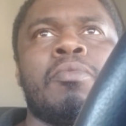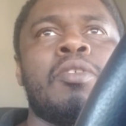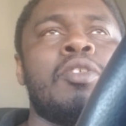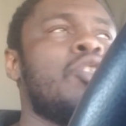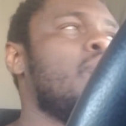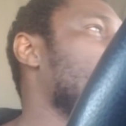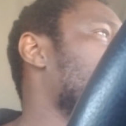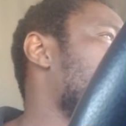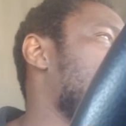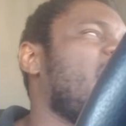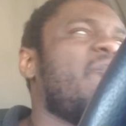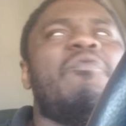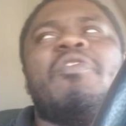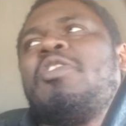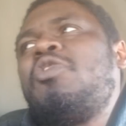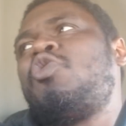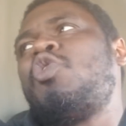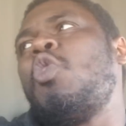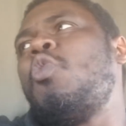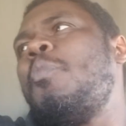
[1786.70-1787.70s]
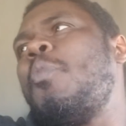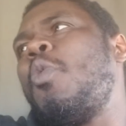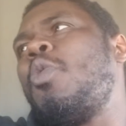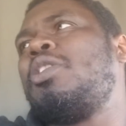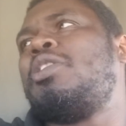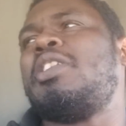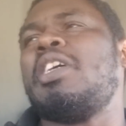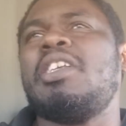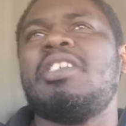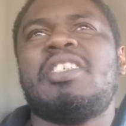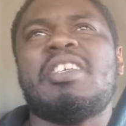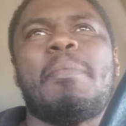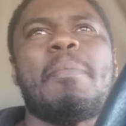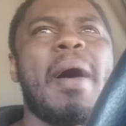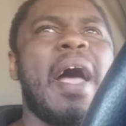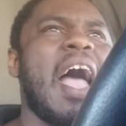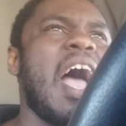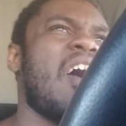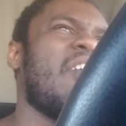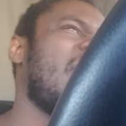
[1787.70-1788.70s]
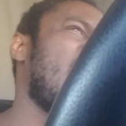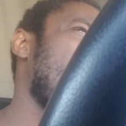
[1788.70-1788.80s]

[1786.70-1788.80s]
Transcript: You leaving for two more cents a mile, now